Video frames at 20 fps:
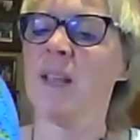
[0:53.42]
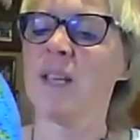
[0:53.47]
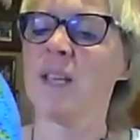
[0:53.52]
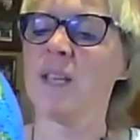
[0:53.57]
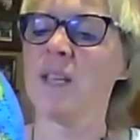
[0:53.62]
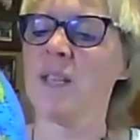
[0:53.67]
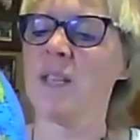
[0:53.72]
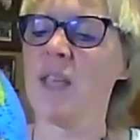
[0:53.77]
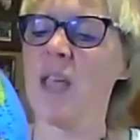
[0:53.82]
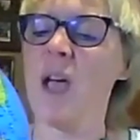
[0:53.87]

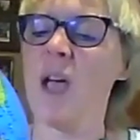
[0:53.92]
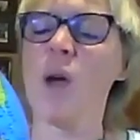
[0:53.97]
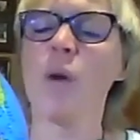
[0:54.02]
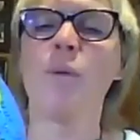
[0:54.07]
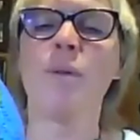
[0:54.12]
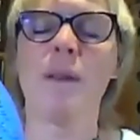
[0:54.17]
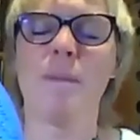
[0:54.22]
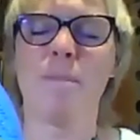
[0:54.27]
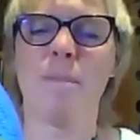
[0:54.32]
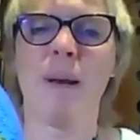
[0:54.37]
This is the
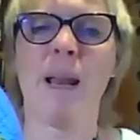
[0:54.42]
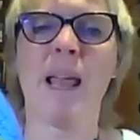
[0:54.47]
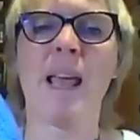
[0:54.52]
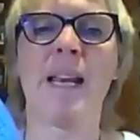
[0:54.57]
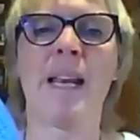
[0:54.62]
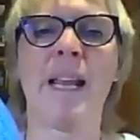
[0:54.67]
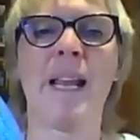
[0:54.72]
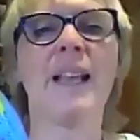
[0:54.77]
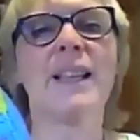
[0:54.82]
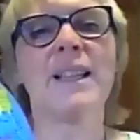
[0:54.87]
only
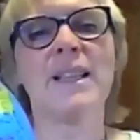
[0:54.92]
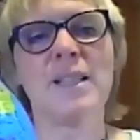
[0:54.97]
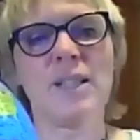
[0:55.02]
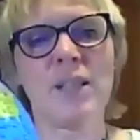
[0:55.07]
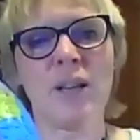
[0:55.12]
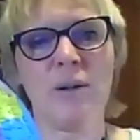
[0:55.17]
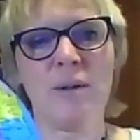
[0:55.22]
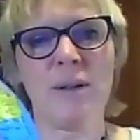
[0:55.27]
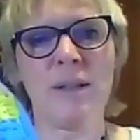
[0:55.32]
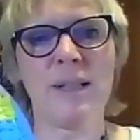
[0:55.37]
planet in the
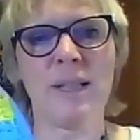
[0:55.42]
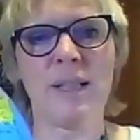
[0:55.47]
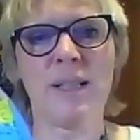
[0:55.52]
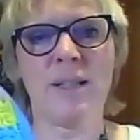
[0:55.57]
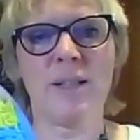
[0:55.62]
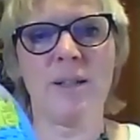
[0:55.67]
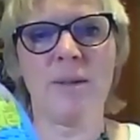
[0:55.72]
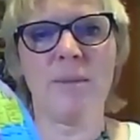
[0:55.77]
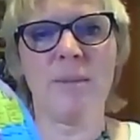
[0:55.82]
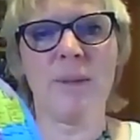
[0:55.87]
solar
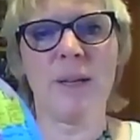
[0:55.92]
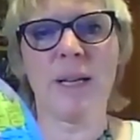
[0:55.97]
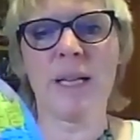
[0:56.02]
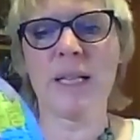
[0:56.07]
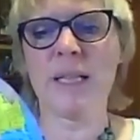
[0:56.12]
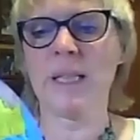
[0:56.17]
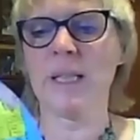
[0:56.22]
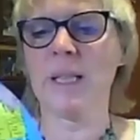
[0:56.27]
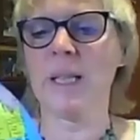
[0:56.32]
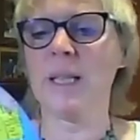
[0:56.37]
system that
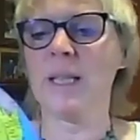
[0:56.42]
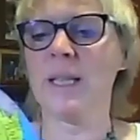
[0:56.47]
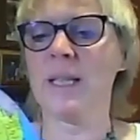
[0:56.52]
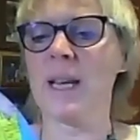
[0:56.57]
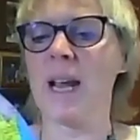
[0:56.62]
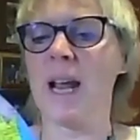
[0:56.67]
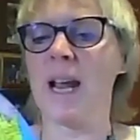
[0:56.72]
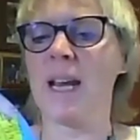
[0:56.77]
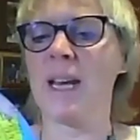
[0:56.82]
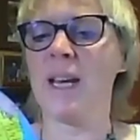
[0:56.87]
can
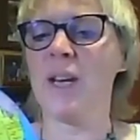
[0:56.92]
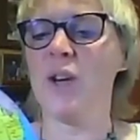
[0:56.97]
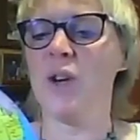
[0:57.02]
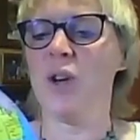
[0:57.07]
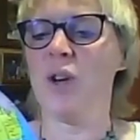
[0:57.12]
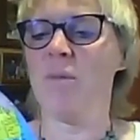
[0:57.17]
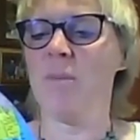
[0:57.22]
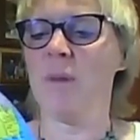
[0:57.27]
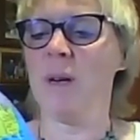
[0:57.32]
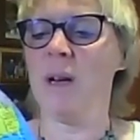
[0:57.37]
sustain
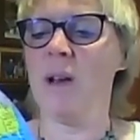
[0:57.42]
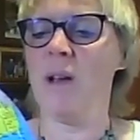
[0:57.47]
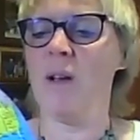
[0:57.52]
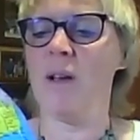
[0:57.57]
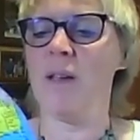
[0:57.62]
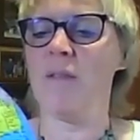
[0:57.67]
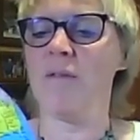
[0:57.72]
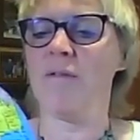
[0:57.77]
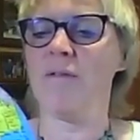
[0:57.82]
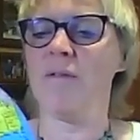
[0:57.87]
human
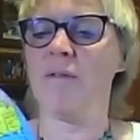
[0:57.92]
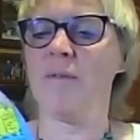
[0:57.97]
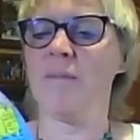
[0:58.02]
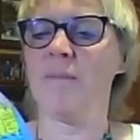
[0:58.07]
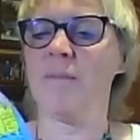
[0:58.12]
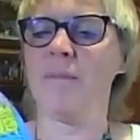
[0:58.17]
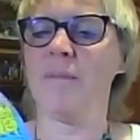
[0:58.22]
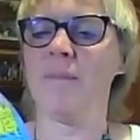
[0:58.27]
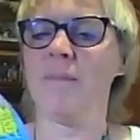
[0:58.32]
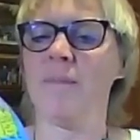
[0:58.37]
life.
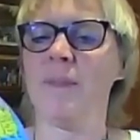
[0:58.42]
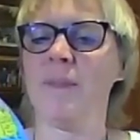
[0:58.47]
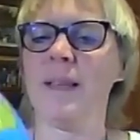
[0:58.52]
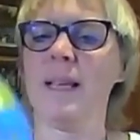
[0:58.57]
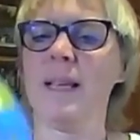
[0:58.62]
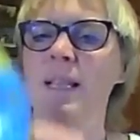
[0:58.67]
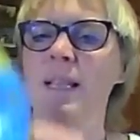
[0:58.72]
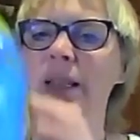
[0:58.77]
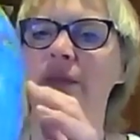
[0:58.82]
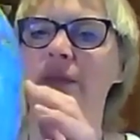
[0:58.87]

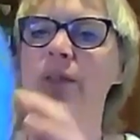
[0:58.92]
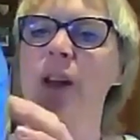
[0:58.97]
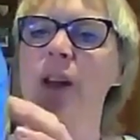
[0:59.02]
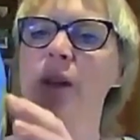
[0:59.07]
It's